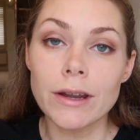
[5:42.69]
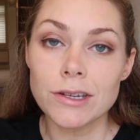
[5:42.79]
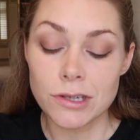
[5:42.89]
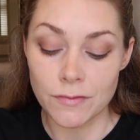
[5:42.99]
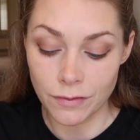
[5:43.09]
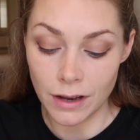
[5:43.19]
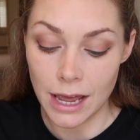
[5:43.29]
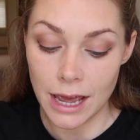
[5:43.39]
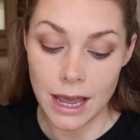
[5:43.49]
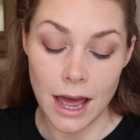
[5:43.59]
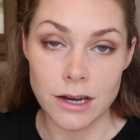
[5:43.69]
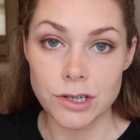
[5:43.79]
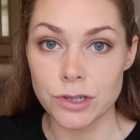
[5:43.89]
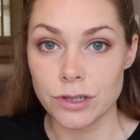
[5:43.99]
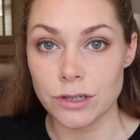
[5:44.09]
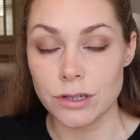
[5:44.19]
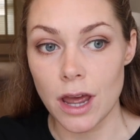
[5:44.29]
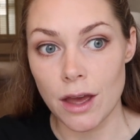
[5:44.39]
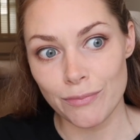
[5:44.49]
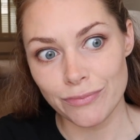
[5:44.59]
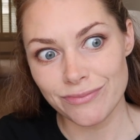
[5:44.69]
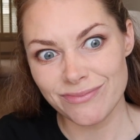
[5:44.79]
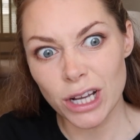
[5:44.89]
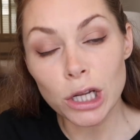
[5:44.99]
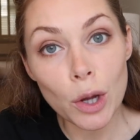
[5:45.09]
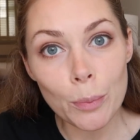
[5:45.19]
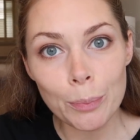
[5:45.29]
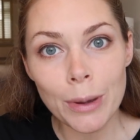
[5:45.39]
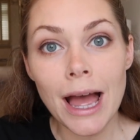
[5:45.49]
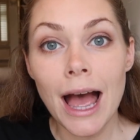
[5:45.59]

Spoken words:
it doesn't flake and it doesn't clump.